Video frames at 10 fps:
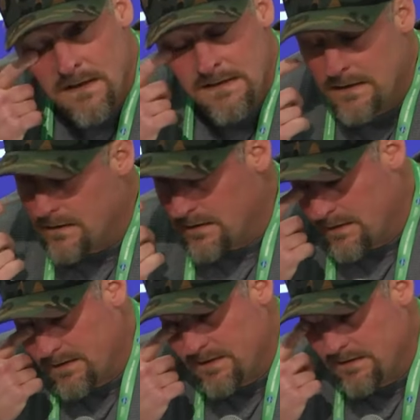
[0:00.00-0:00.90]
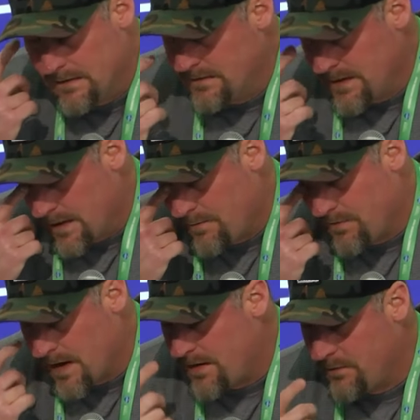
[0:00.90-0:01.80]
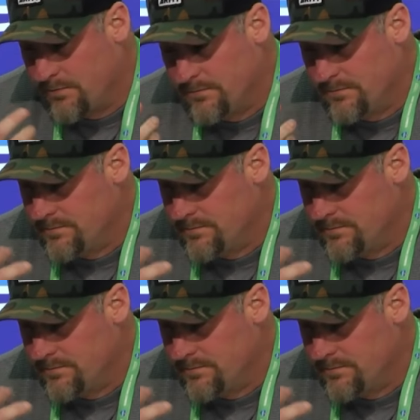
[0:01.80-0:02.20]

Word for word: Yeah, yeah. I, I don't